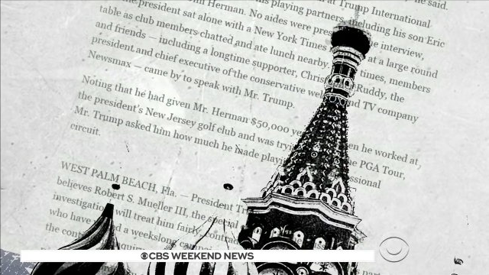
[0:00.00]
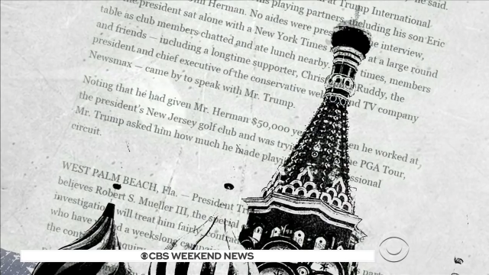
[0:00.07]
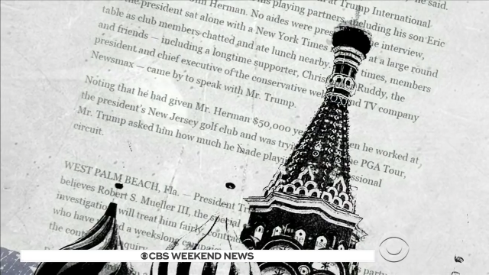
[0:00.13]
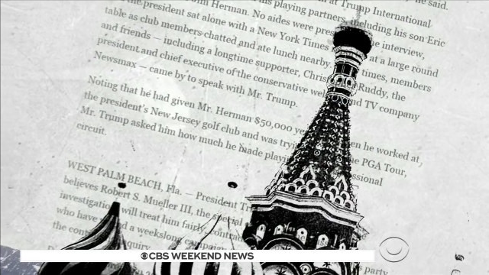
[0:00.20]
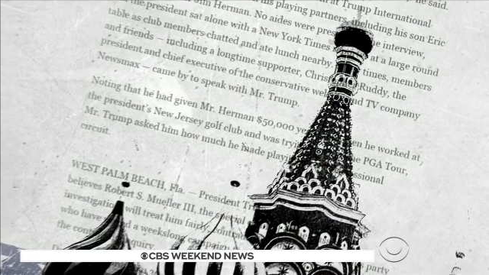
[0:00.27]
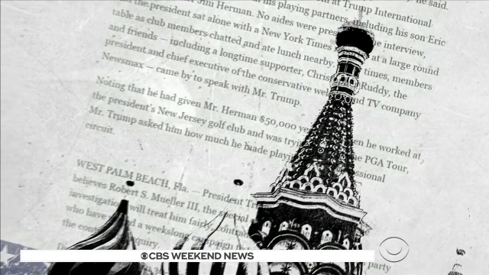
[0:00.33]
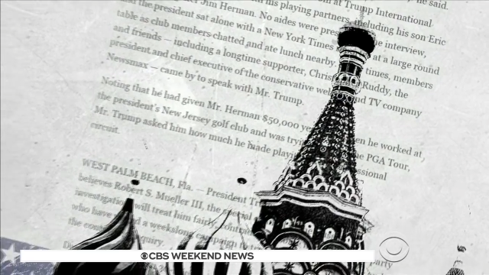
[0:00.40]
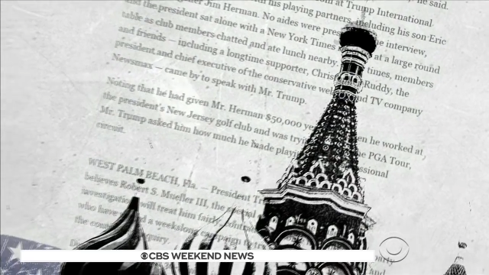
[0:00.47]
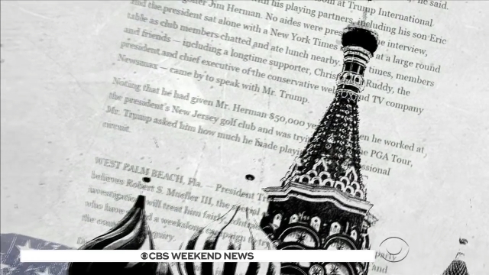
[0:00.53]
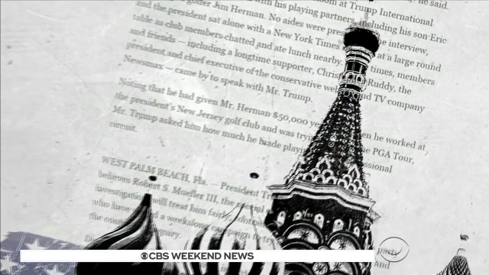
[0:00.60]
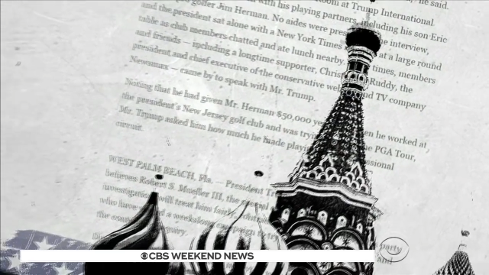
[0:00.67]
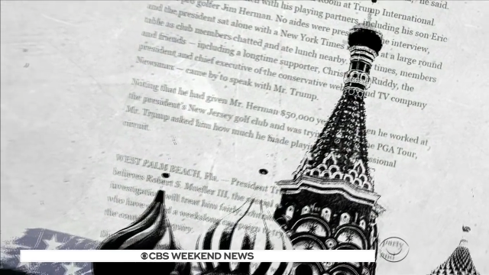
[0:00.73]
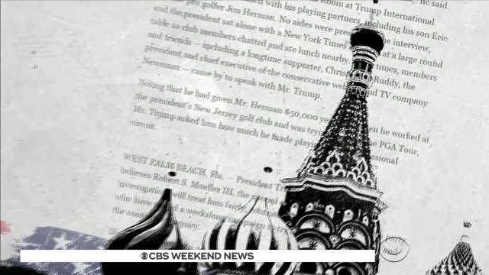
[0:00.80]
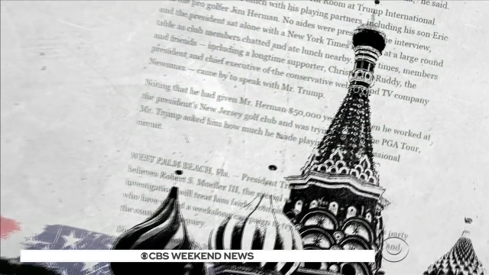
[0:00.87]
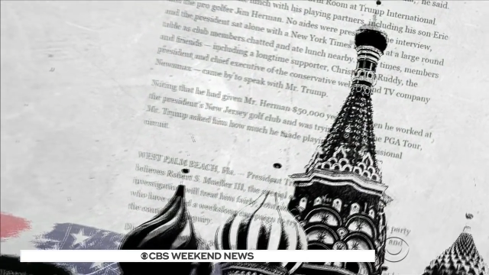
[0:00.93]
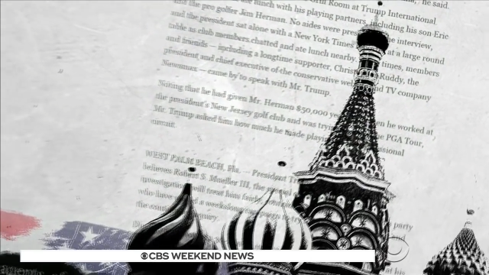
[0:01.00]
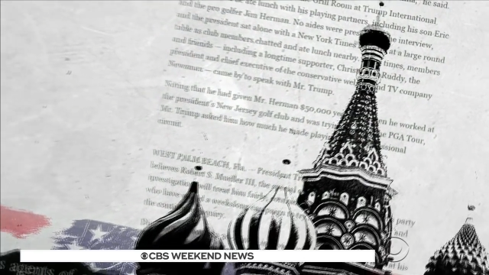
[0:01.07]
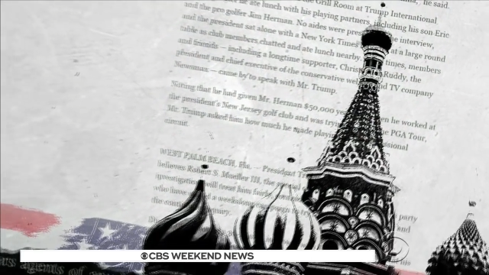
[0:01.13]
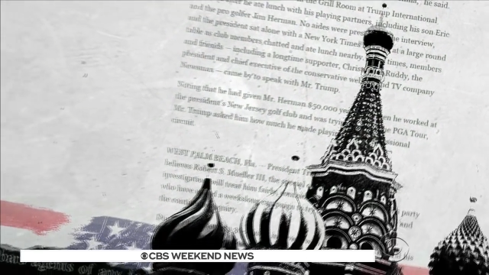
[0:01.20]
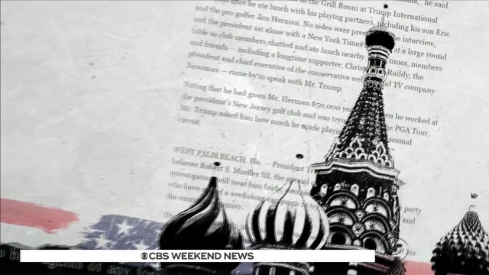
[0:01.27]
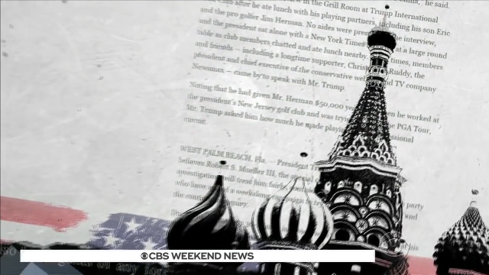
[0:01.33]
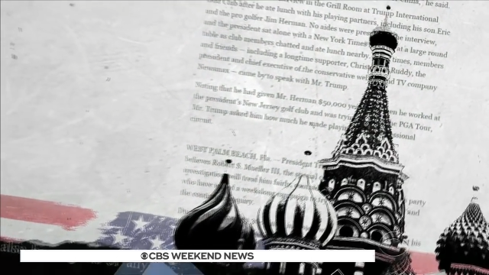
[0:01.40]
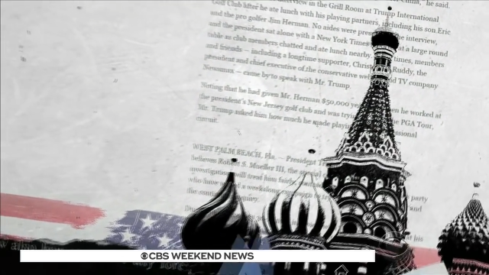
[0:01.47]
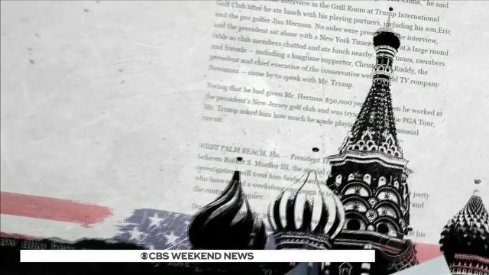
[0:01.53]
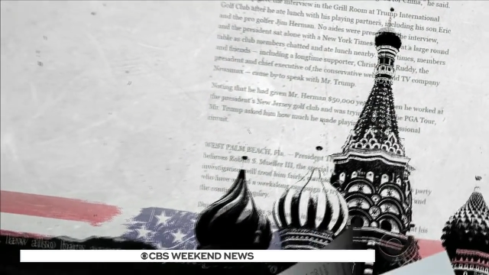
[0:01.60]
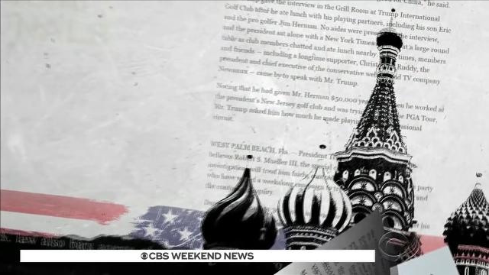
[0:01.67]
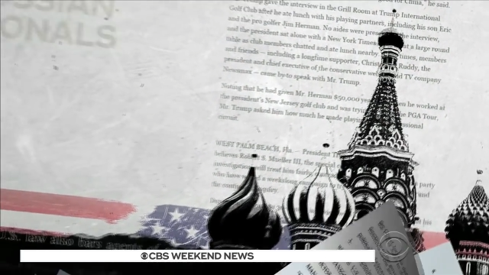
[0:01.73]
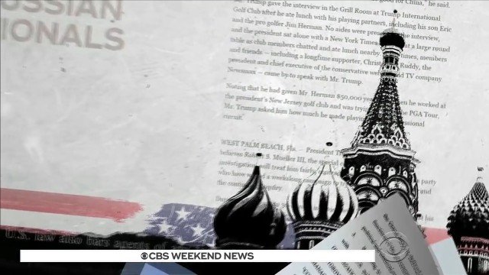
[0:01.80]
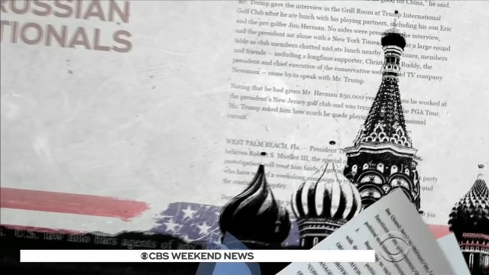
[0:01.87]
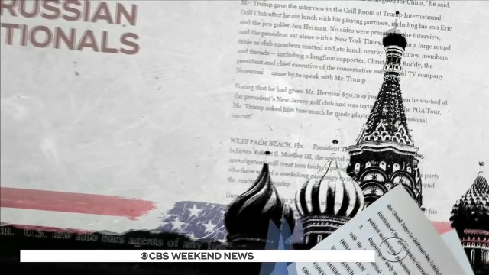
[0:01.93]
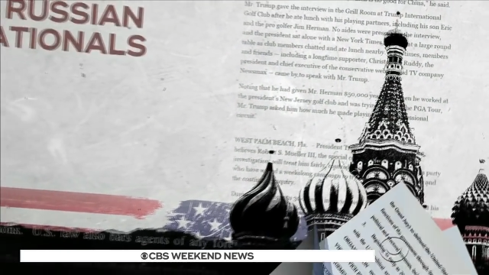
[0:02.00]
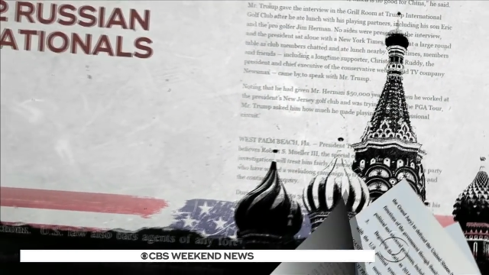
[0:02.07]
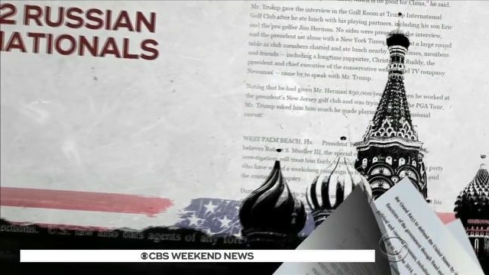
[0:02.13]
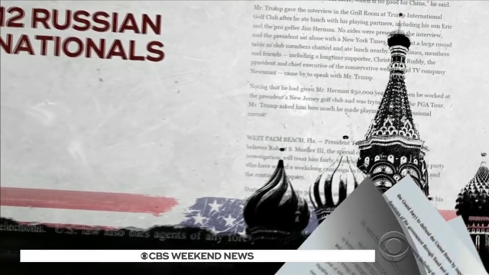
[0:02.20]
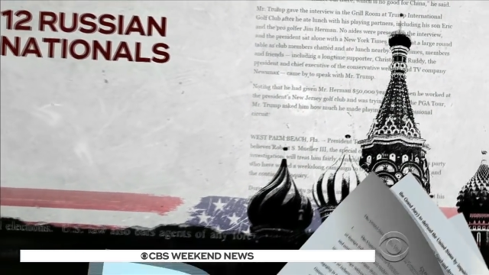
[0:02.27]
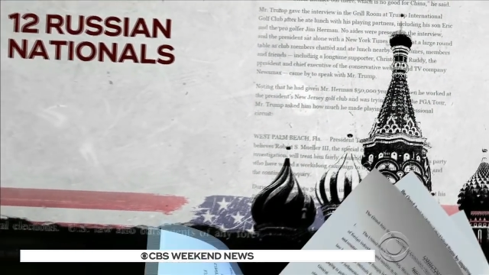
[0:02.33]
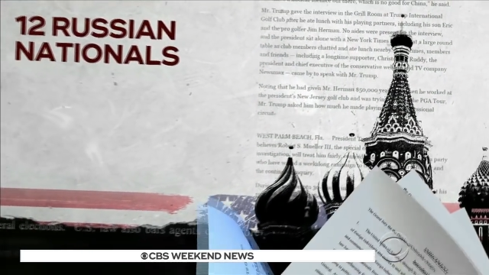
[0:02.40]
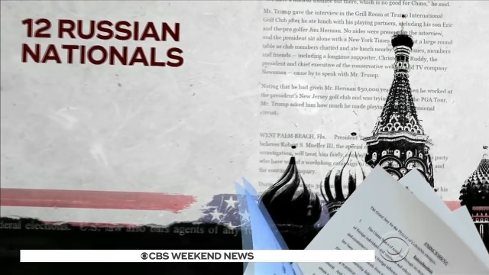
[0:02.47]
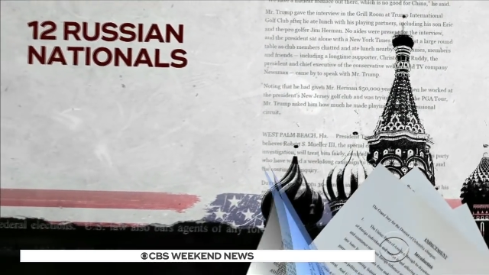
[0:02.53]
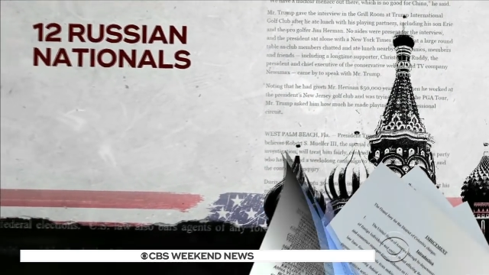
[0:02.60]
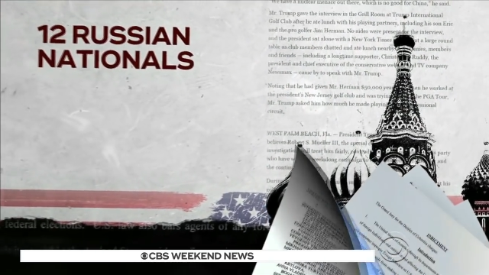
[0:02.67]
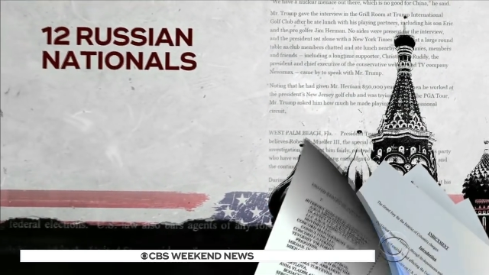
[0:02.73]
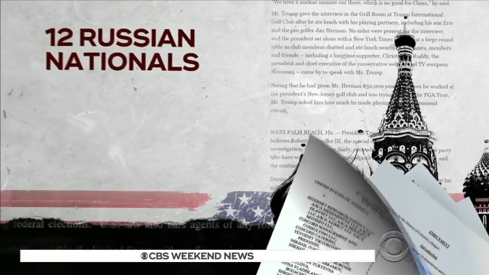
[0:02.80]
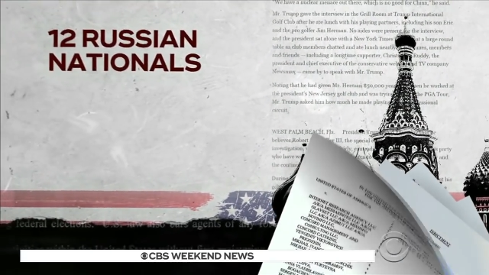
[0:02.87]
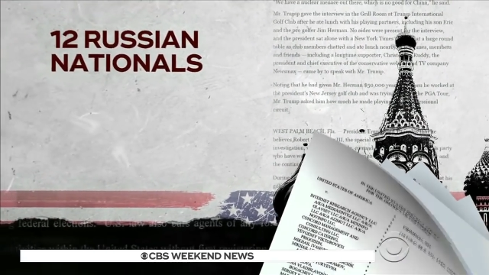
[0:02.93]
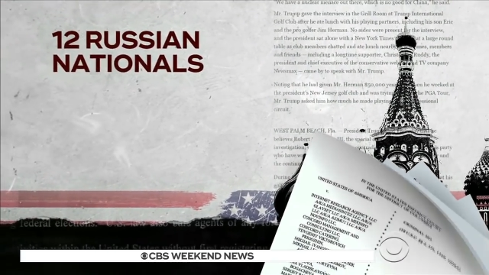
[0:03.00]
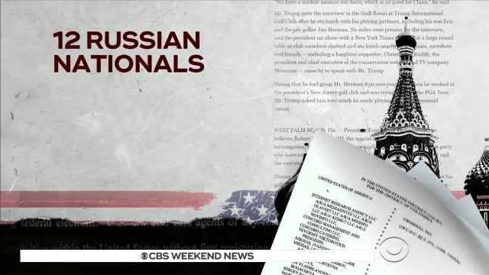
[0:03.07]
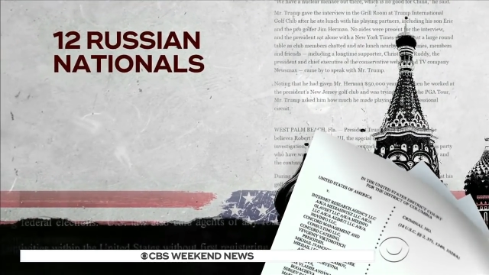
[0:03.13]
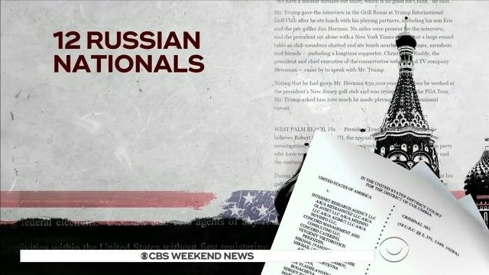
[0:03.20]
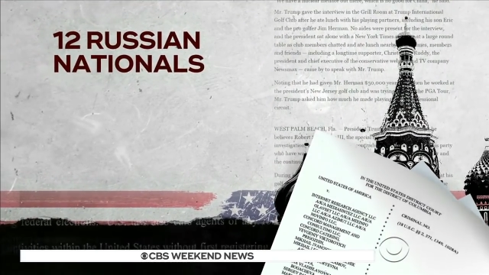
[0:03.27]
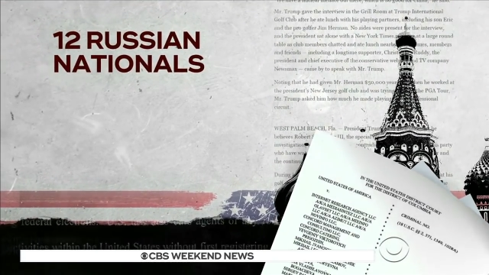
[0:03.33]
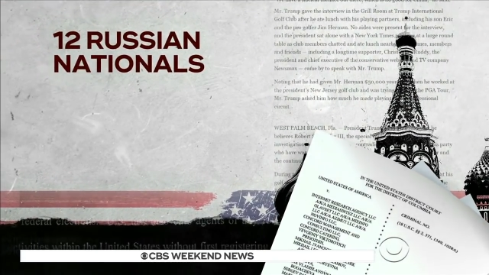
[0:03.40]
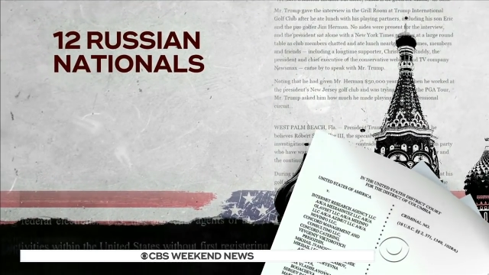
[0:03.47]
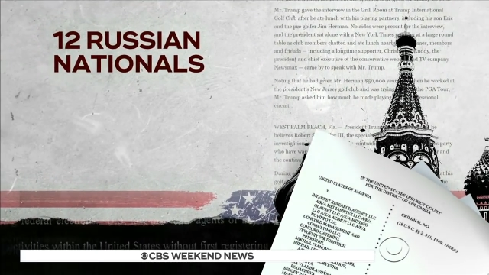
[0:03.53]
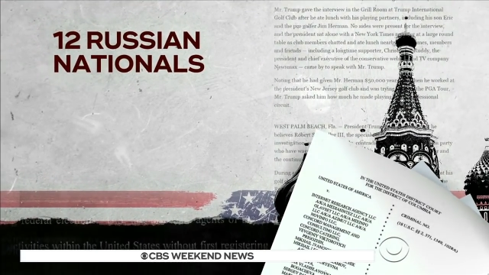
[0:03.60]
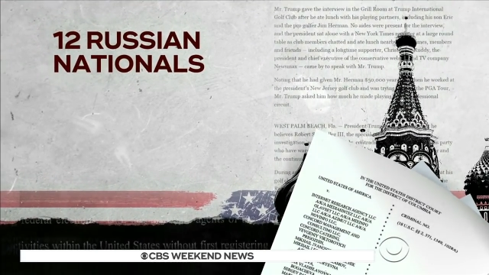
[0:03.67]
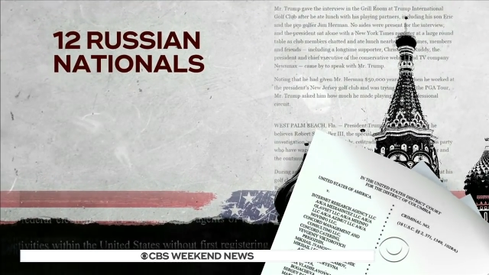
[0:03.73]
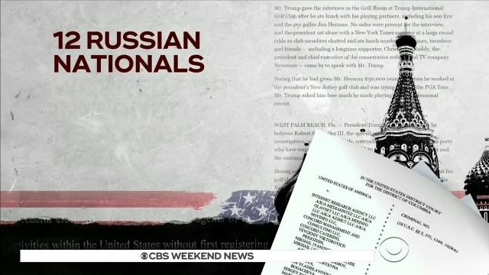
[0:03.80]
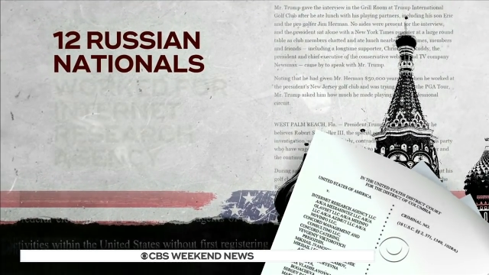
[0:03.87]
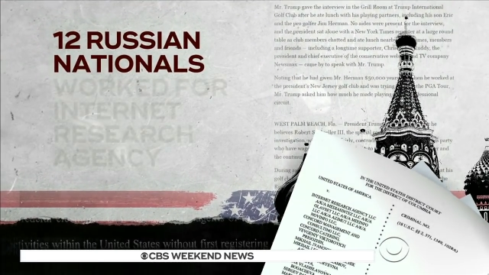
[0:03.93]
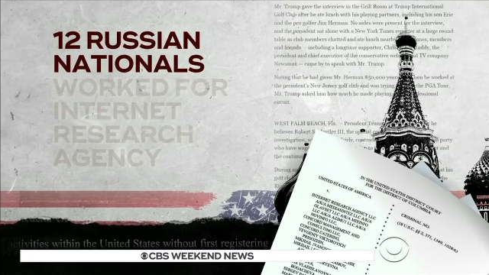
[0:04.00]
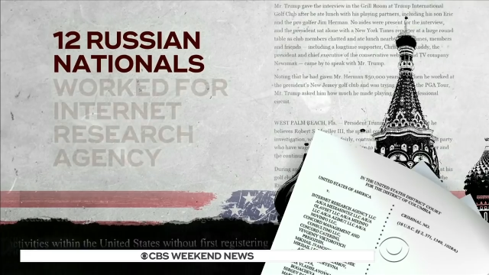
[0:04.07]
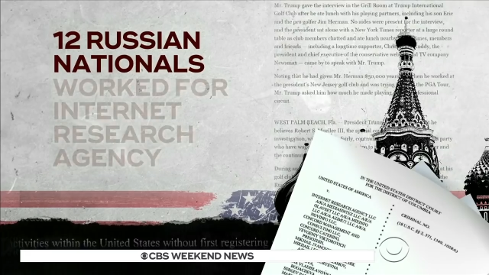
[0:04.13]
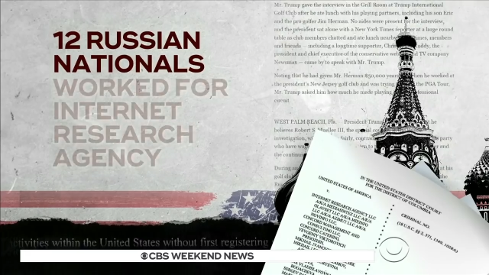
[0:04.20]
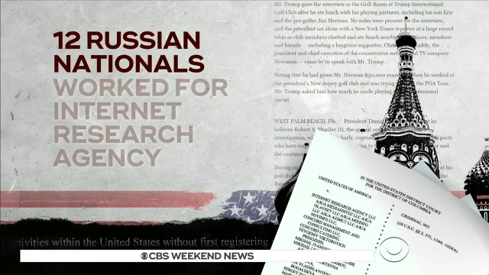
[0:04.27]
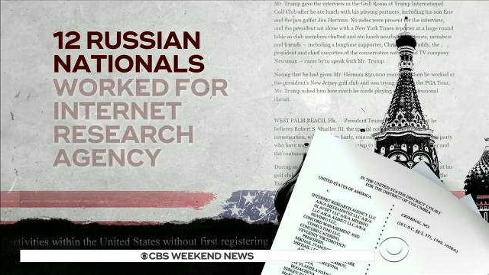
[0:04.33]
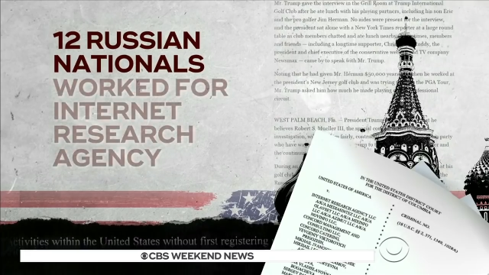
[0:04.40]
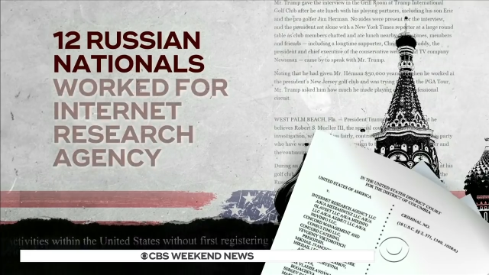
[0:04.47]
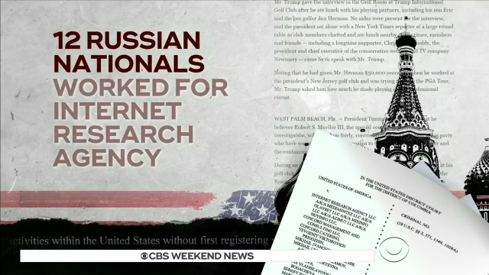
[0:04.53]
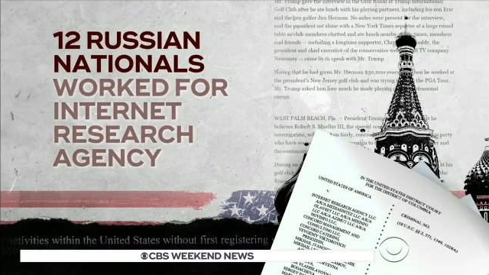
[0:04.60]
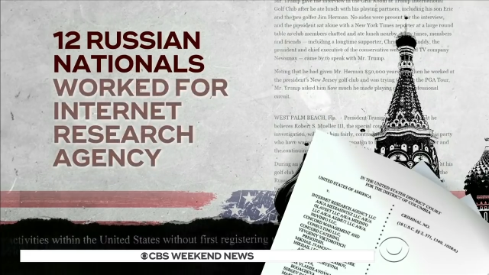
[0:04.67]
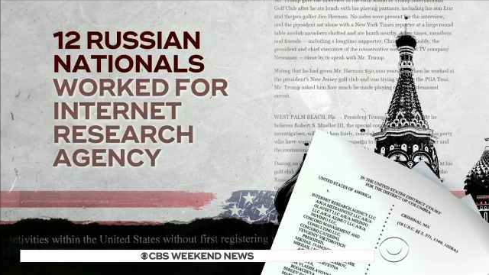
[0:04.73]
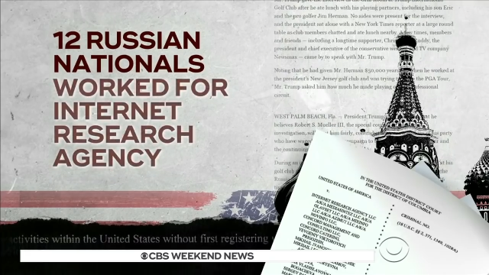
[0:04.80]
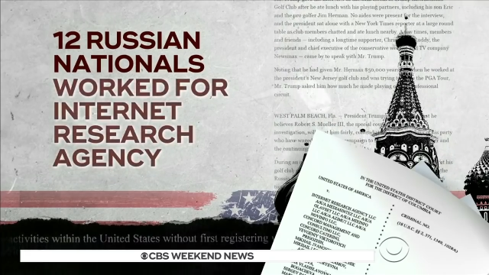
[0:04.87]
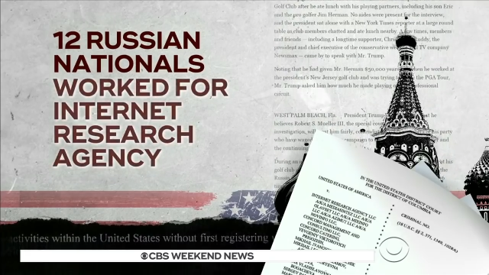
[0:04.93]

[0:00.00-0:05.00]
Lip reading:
(no speaker visible)